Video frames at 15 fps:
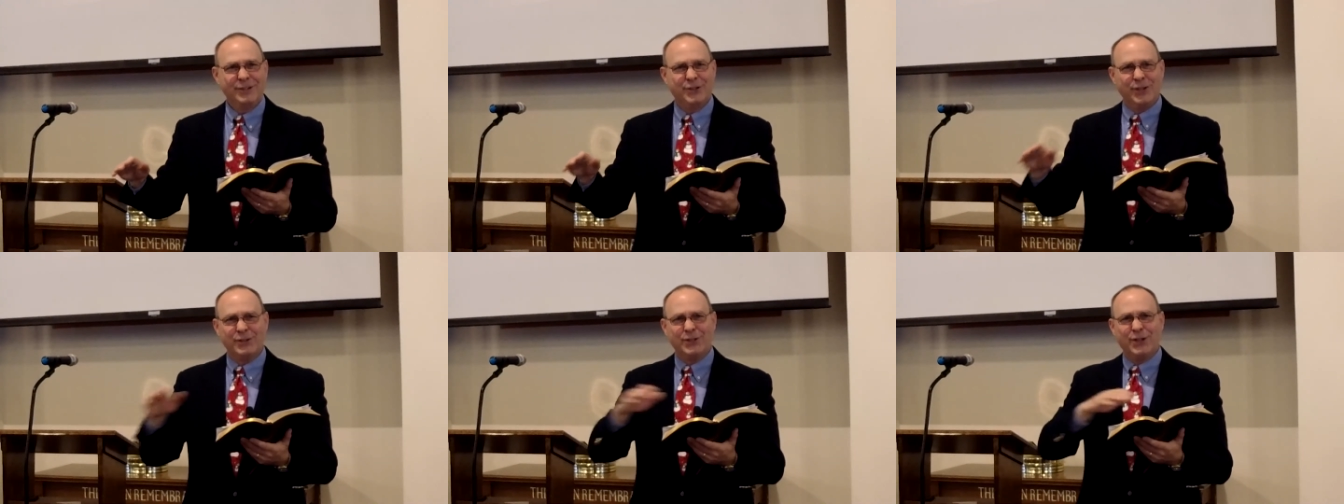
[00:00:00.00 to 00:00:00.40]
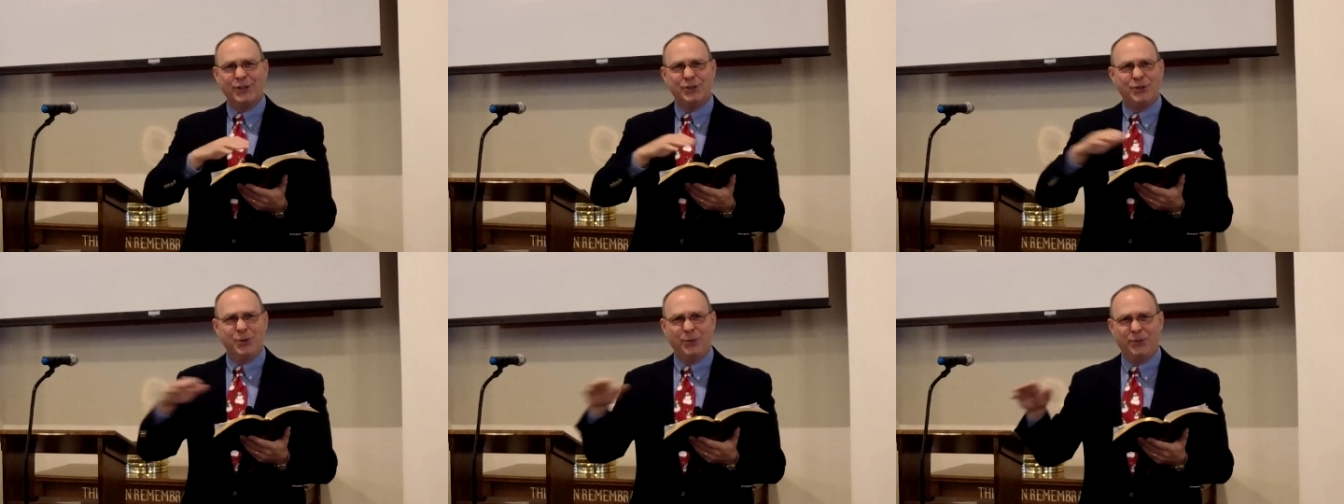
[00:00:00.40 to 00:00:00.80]
Just
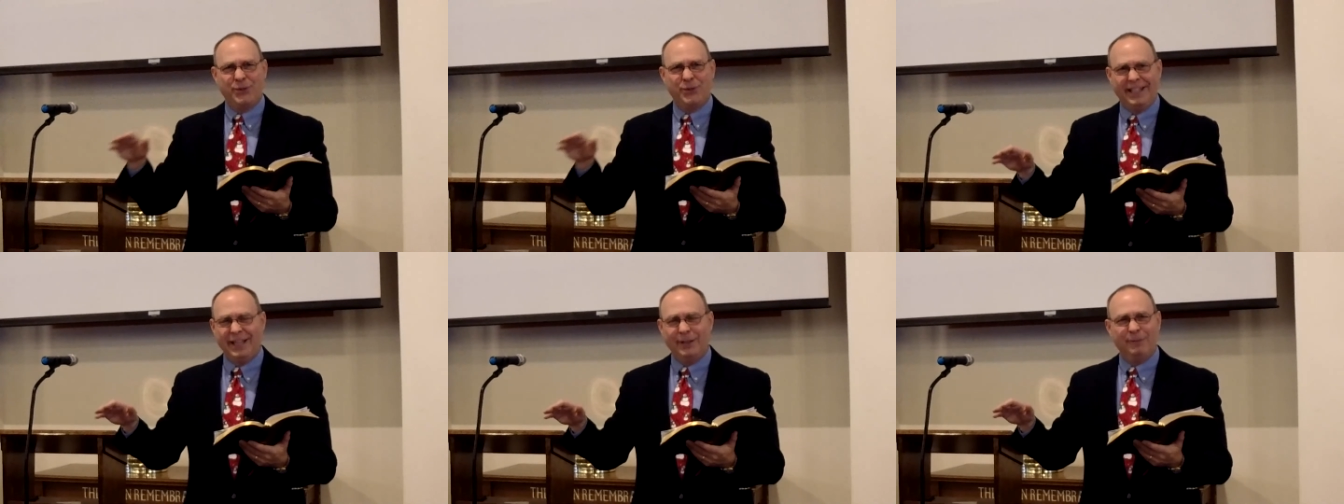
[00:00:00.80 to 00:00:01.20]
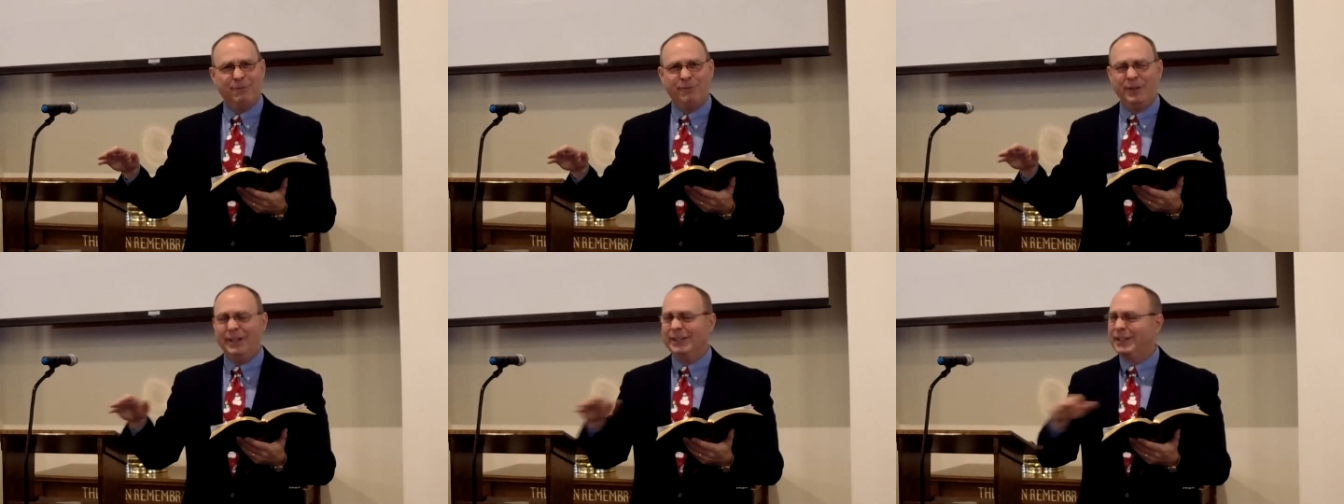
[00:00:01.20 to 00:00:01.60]
because you think it and
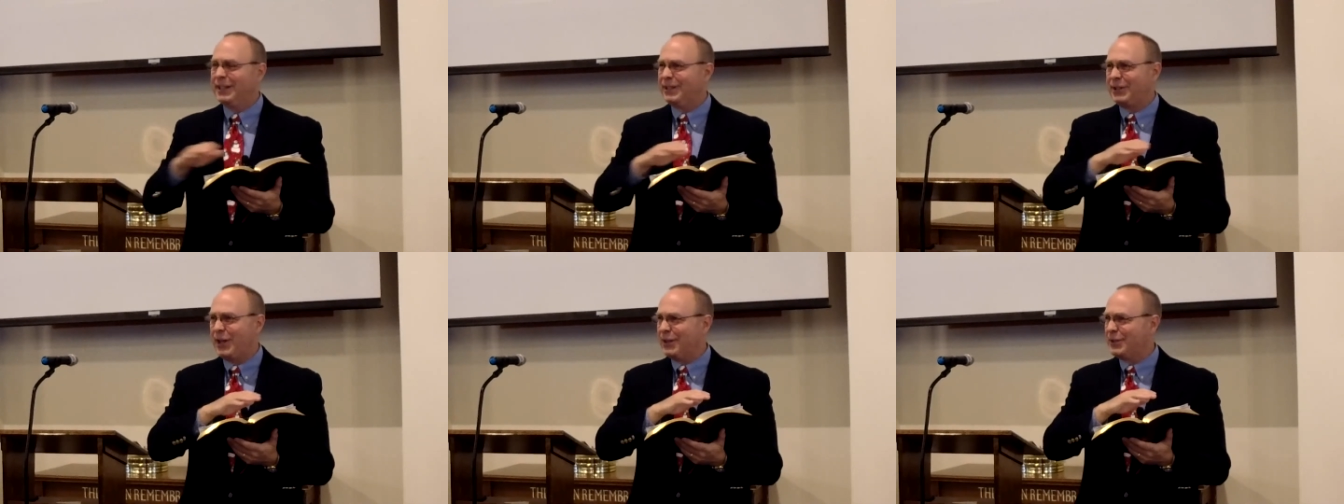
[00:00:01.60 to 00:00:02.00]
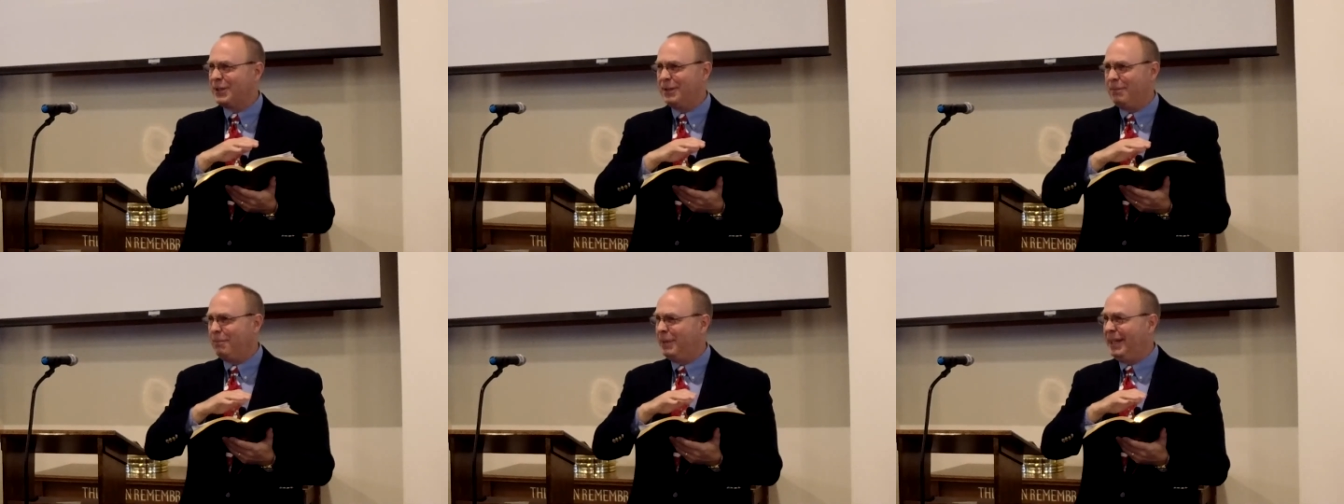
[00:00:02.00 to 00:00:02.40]
feel it
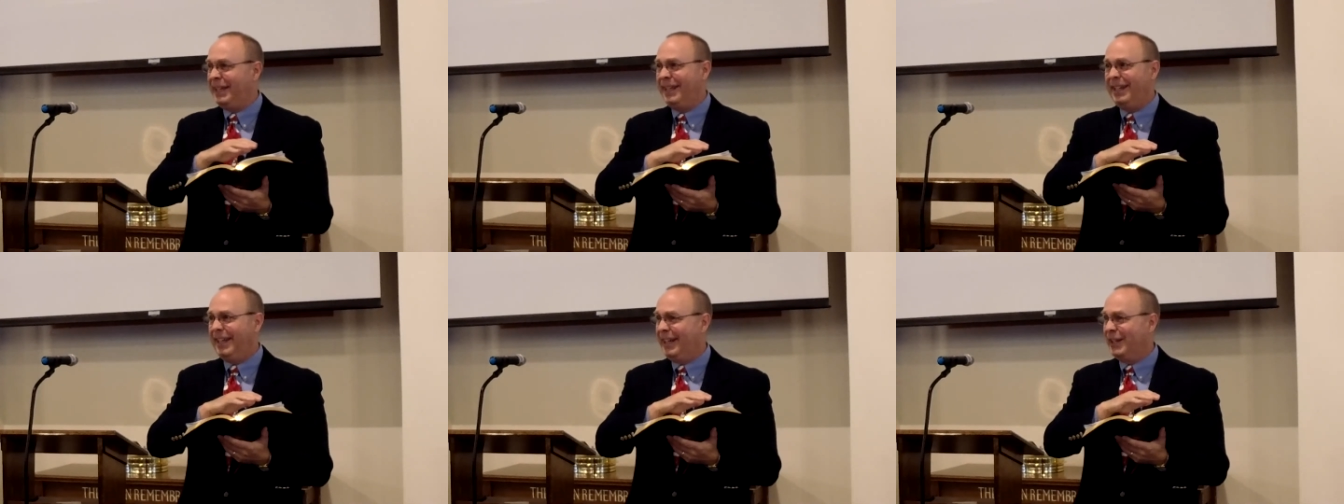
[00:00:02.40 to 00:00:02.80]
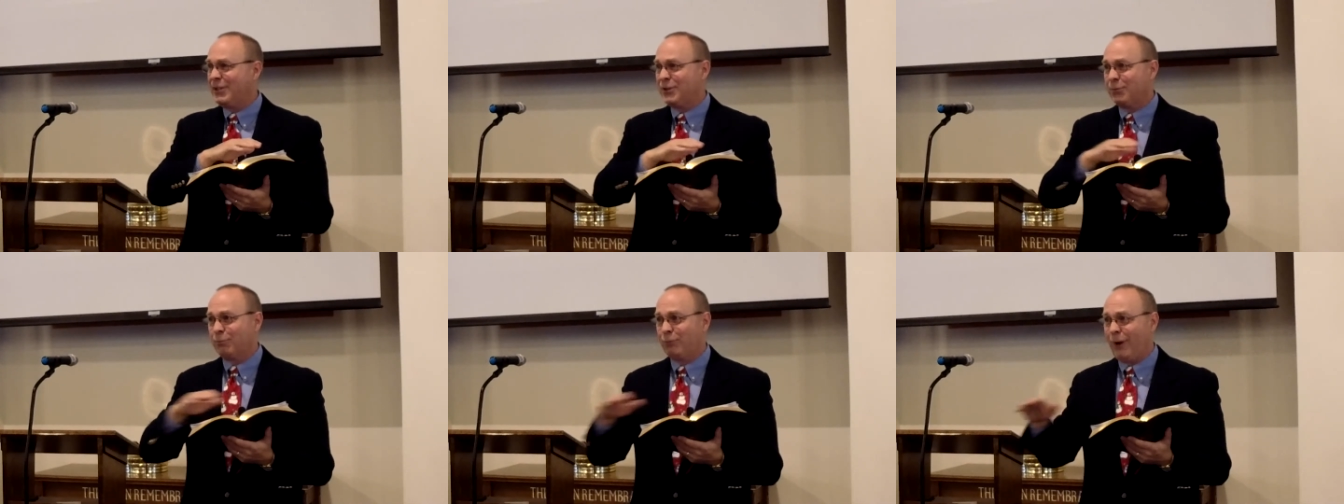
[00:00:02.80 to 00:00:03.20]
doesn't mean
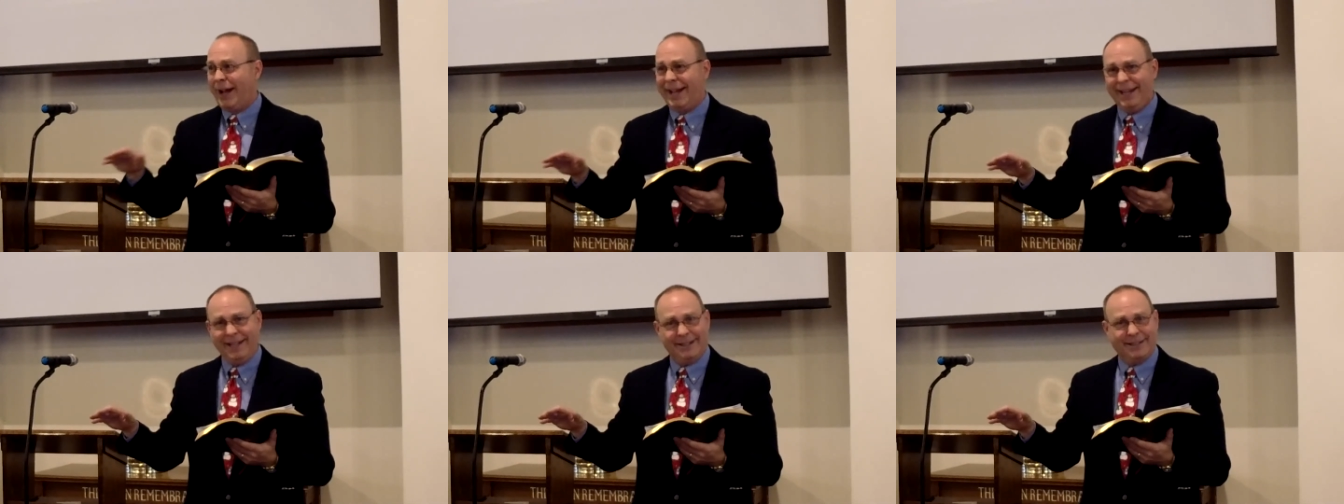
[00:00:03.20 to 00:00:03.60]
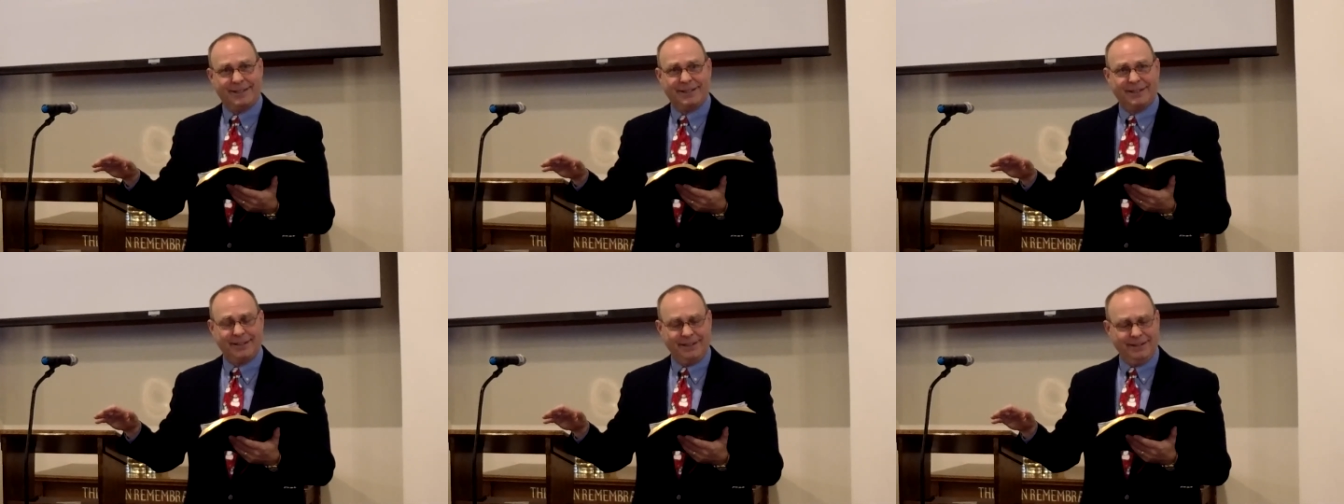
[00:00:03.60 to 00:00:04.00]
it's
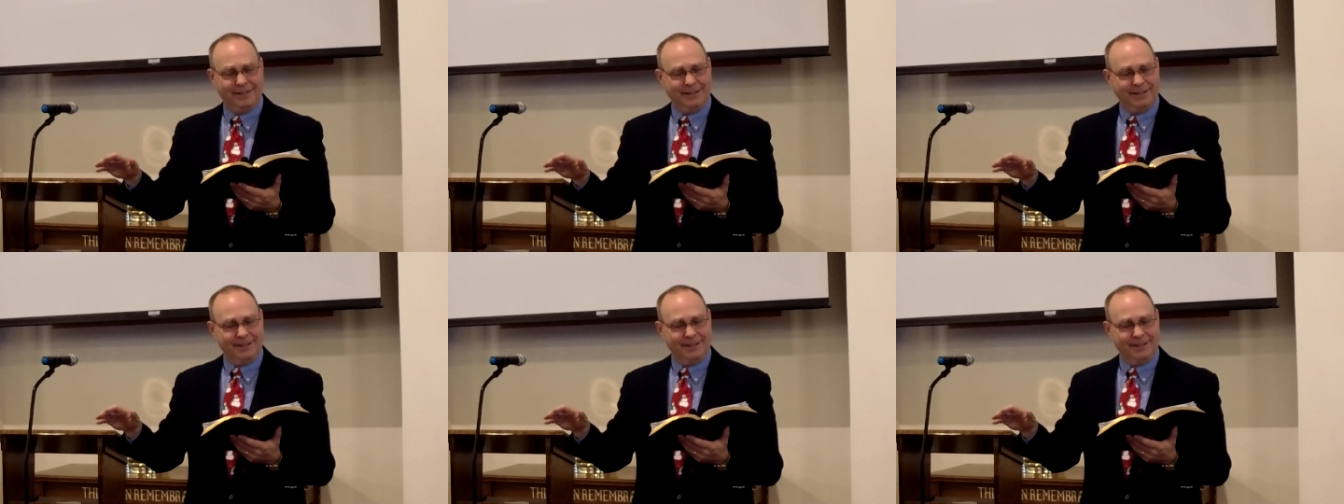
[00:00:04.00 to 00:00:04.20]
right.